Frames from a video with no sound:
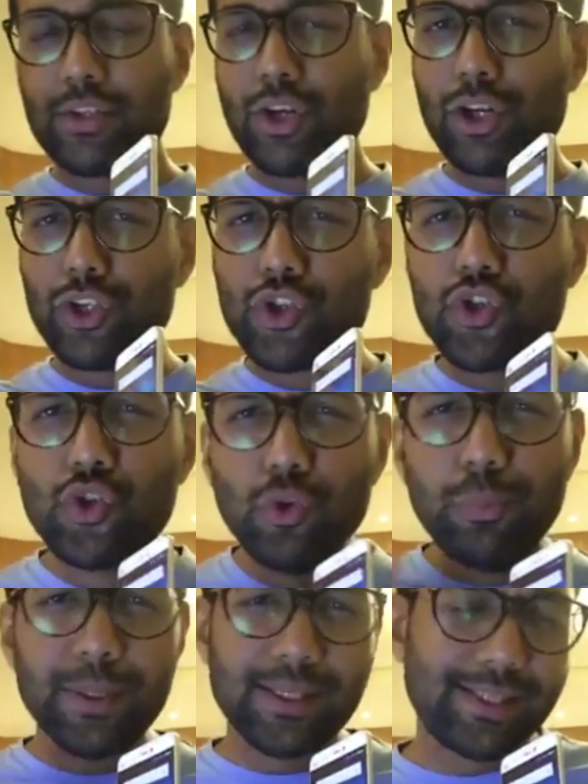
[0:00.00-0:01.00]
got a
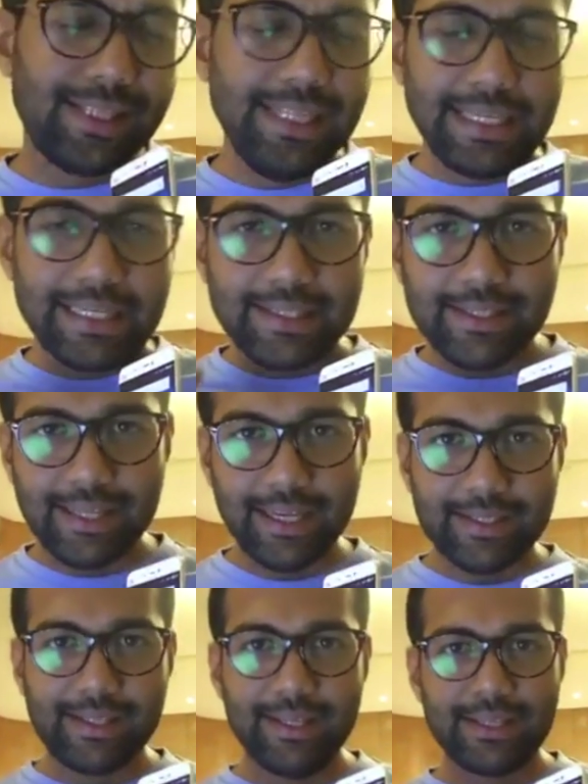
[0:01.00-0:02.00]
super sleek and
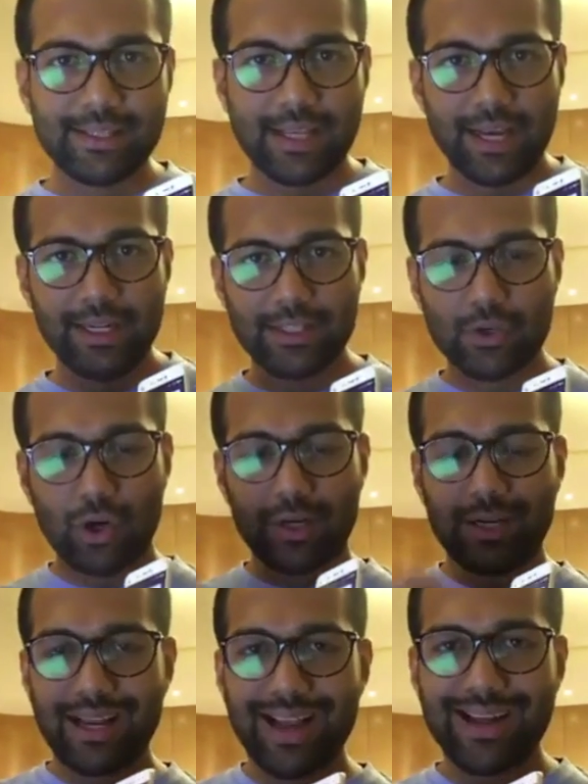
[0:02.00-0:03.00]
sexy design. It's
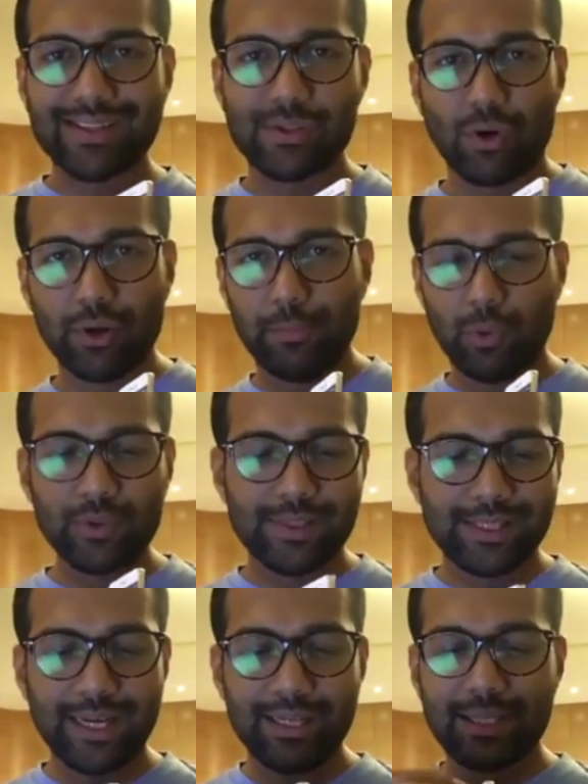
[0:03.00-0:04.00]
got glass on both
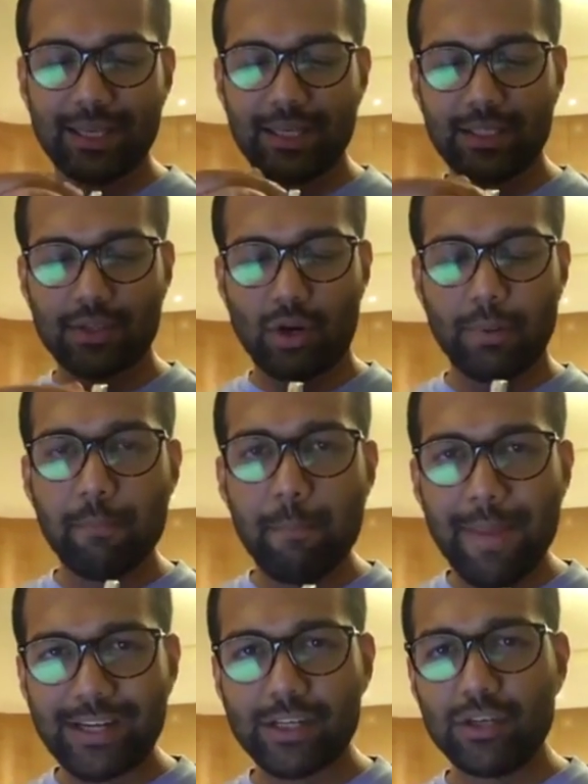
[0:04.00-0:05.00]
sides and it's got a
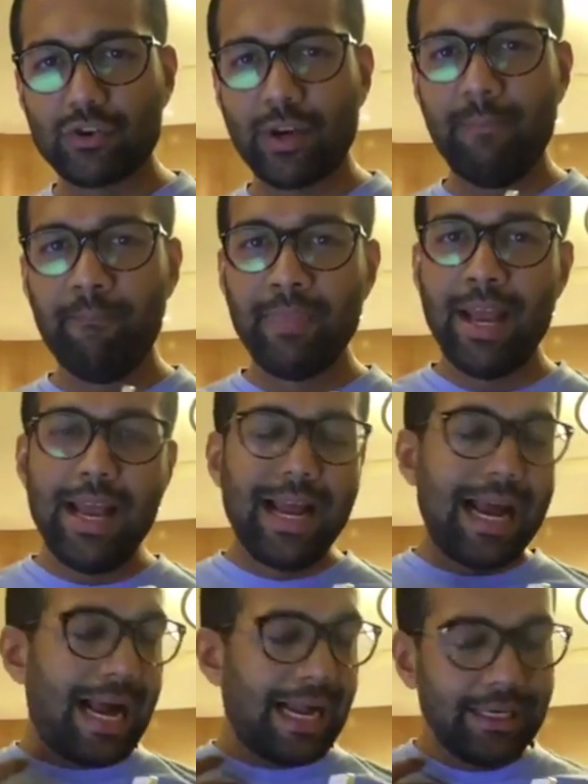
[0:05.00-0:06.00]
metal rim,
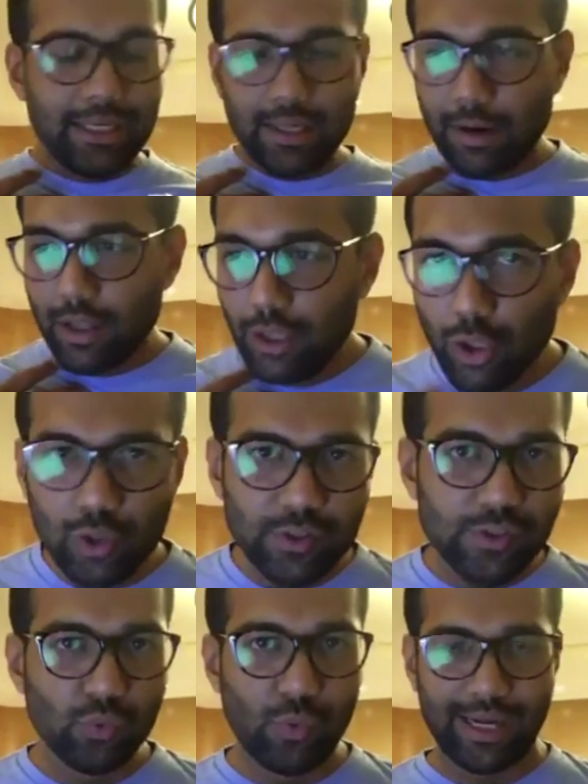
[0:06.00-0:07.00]
and
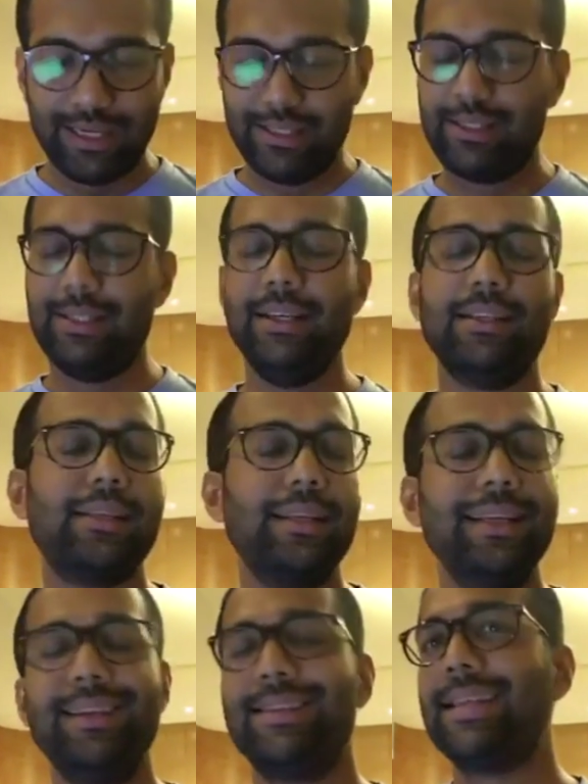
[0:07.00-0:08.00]
looks wise this
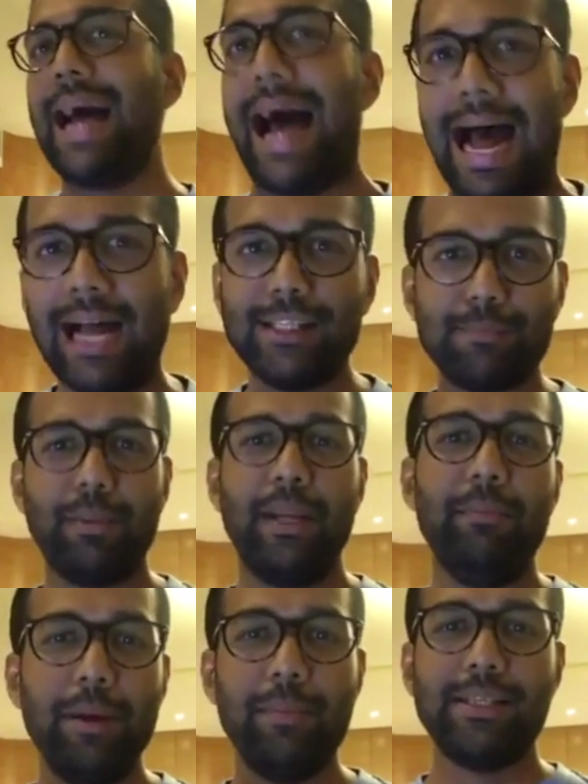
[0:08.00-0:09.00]
is as
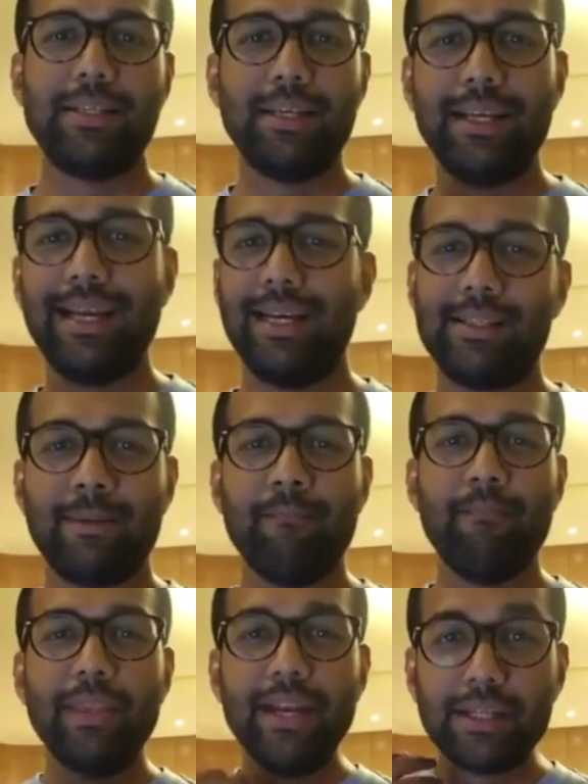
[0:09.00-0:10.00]
premium as it gets.
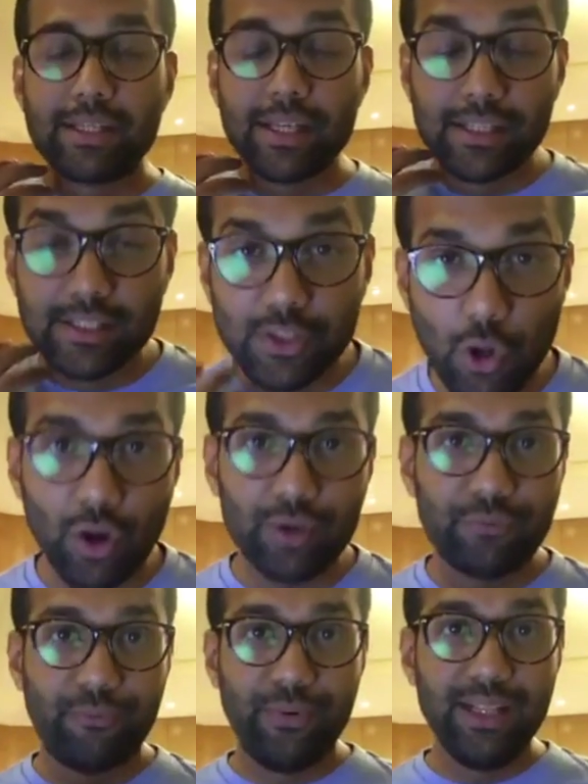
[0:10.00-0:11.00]
It does not
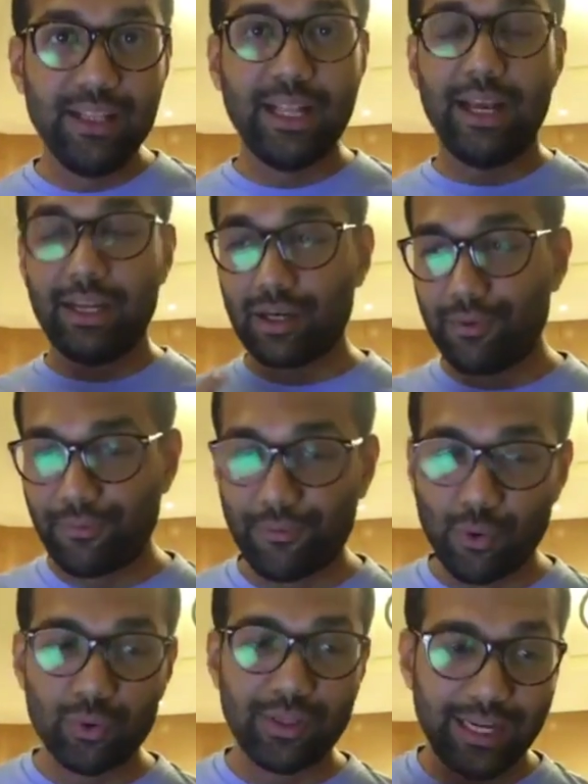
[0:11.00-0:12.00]
feel like a
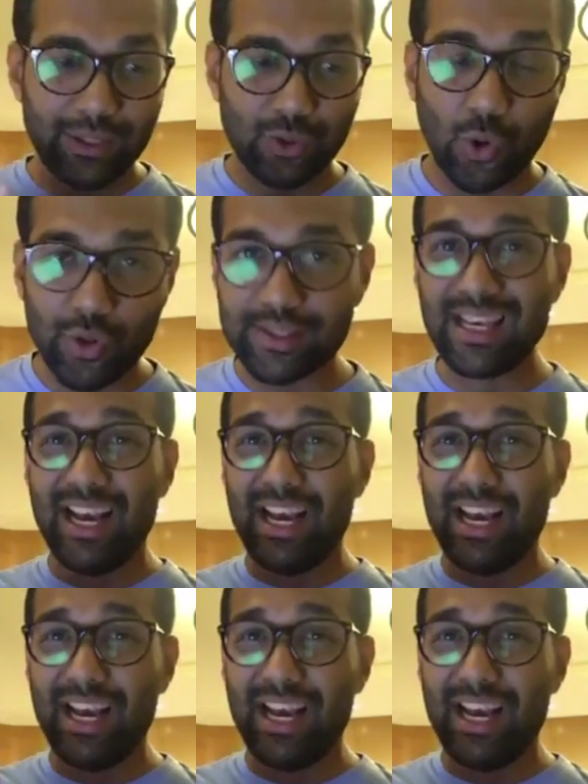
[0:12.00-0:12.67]
phone that costs